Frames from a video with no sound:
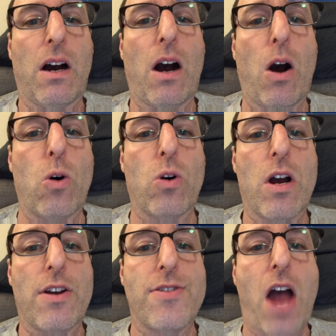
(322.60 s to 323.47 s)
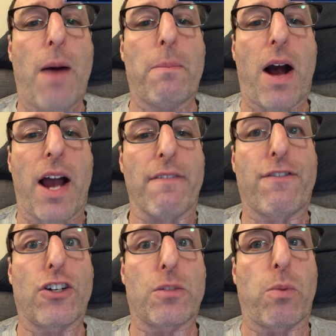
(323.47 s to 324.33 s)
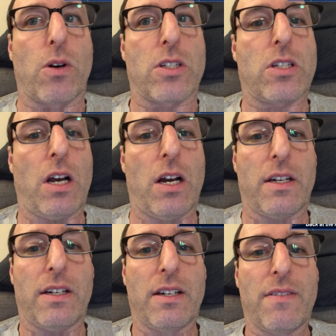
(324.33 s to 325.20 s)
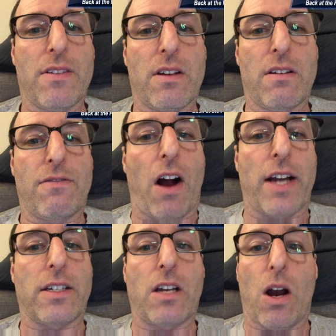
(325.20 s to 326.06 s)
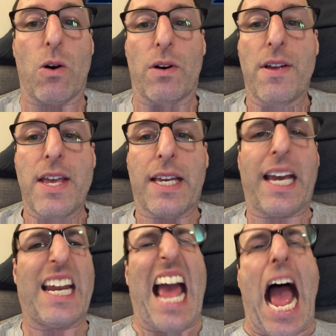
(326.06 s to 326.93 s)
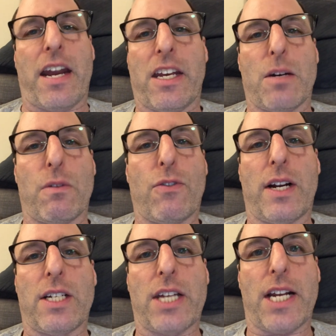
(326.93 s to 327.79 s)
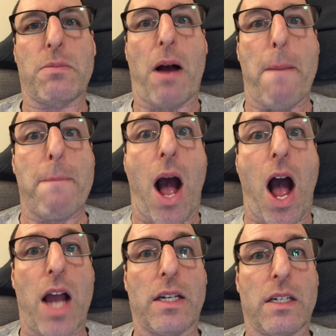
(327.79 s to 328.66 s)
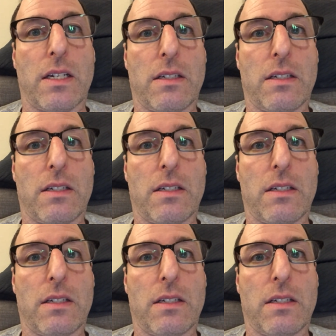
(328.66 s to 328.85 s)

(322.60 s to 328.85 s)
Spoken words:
Oh, not my firstborn son. Fine, go. Get out of here before I change my mind.